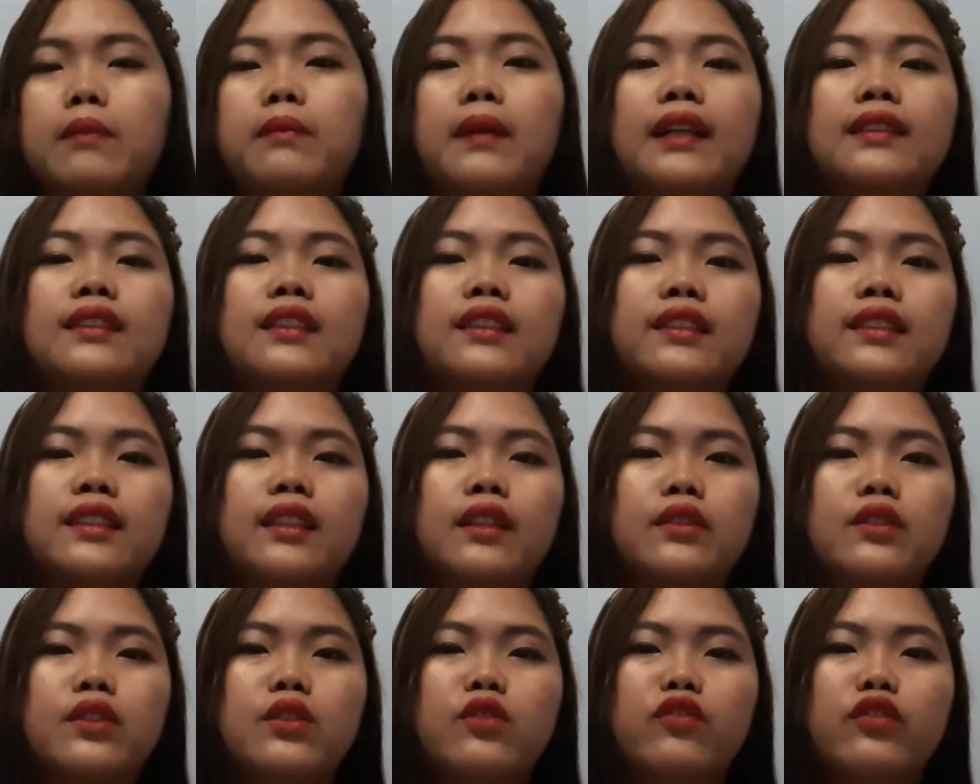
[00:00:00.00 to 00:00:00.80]
battery
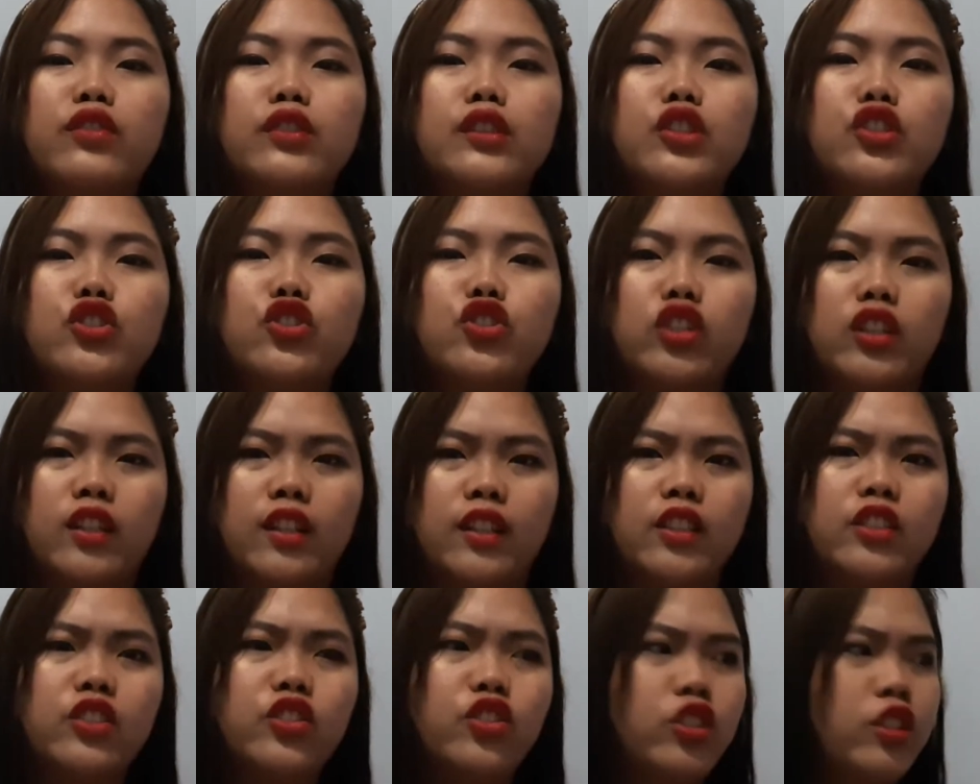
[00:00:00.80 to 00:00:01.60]
now is fully
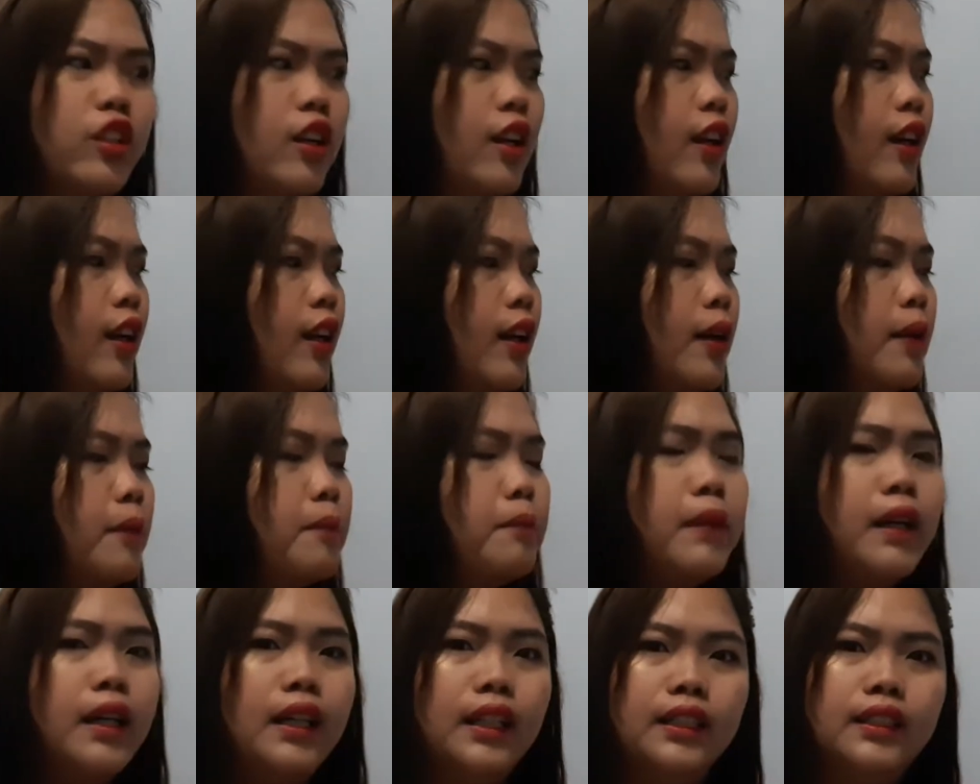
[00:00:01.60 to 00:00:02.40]
charged,
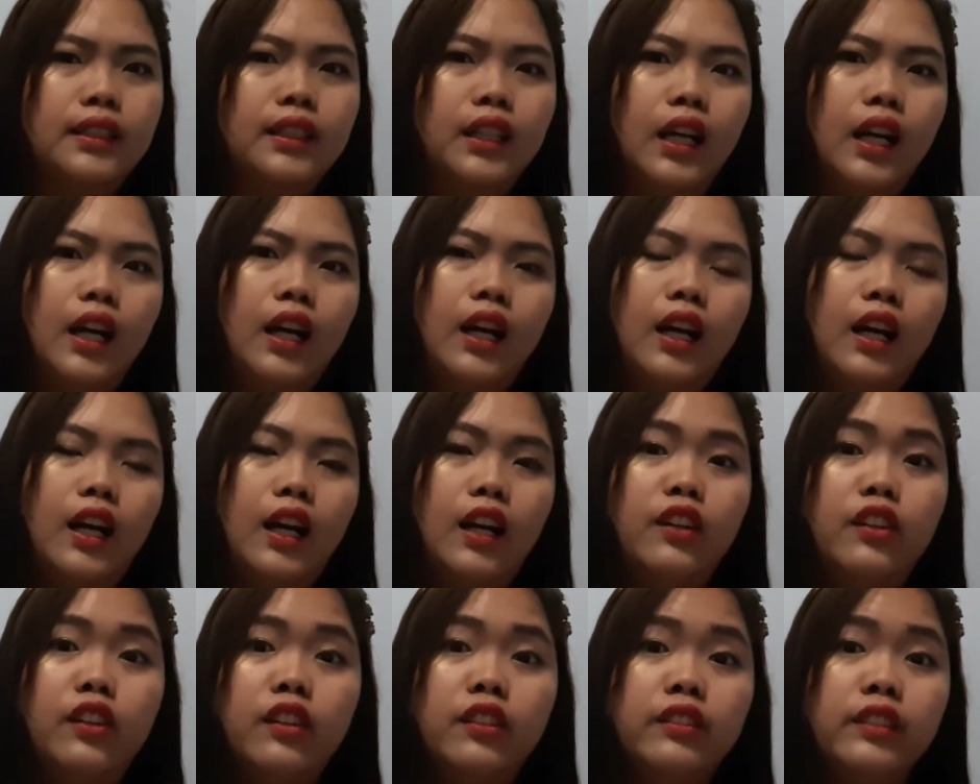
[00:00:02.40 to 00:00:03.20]
but
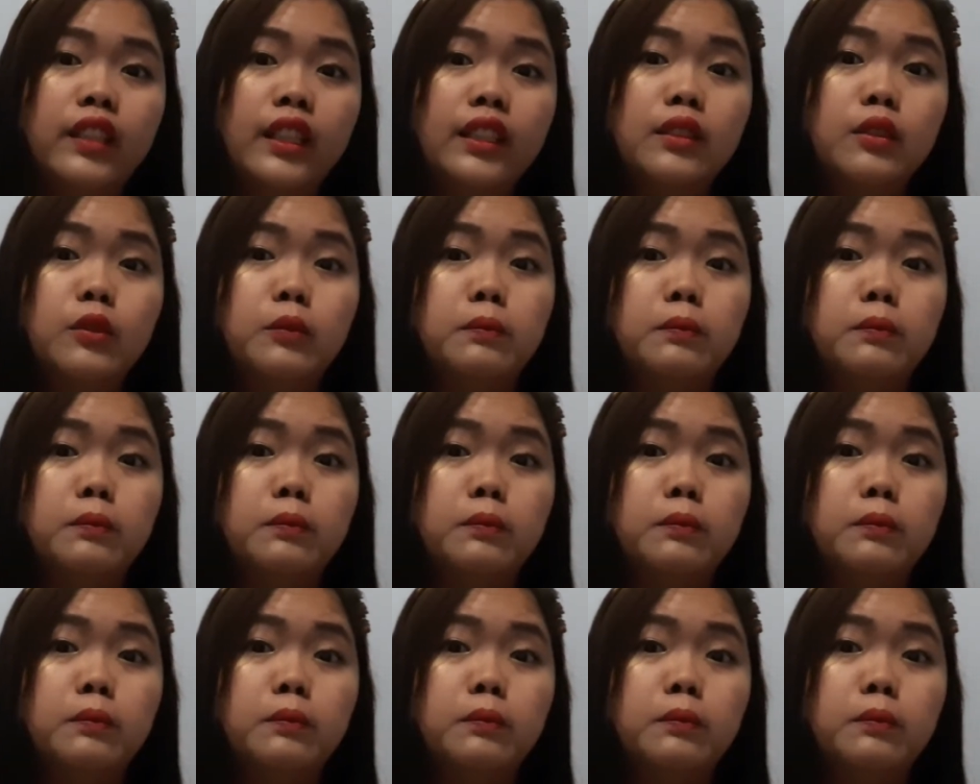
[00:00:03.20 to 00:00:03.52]
I already